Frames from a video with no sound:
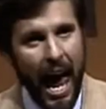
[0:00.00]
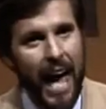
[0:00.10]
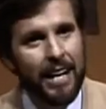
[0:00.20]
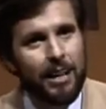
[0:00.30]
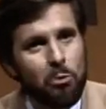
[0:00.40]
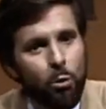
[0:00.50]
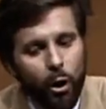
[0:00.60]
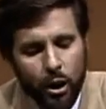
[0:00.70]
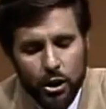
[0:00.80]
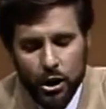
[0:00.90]
And in
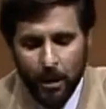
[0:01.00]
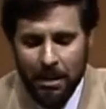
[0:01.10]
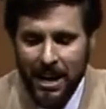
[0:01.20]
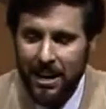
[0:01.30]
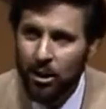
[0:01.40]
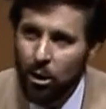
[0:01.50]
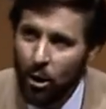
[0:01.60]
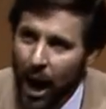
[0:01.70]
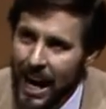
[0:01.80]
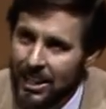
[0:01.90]
worship,
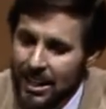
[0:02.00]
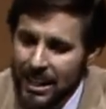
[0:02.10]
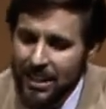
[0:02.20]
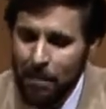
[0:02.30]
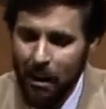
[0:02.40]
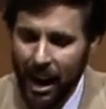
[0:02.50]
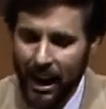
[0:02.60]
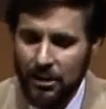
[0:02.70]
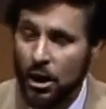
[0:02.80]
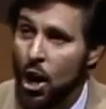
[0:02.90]
Christ is among
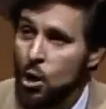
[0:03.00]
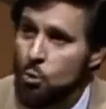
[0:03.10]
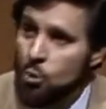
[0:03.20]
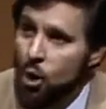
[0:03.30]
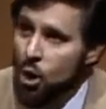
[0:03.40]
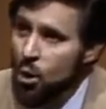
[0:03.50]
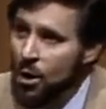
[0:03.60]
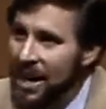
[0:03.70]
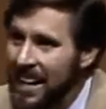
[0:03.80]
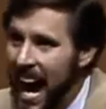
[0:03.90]
us, wooing